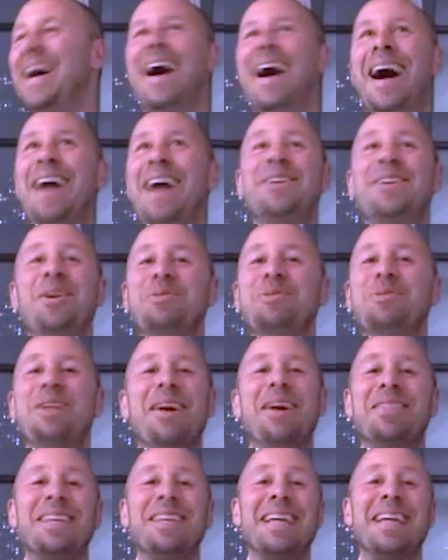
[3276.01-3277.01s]
I know
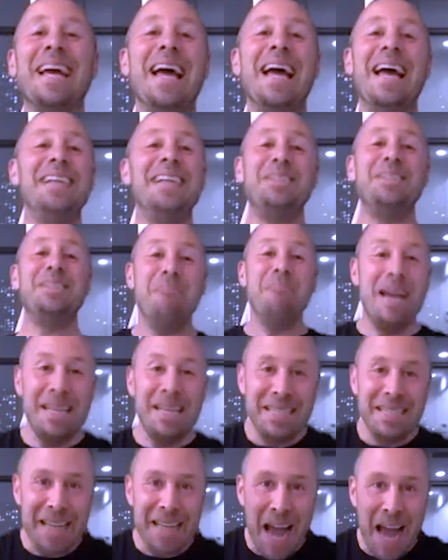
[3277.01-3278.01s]
nothing. It's
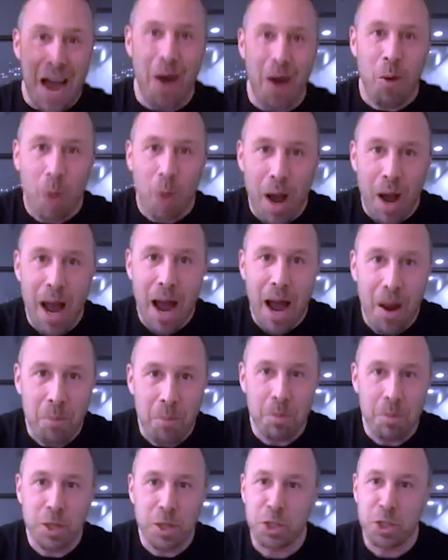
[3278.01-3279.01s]
amazing how
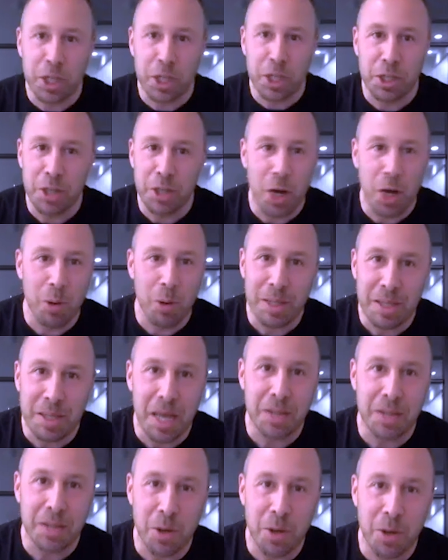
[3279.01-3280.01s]
how much you can know and not know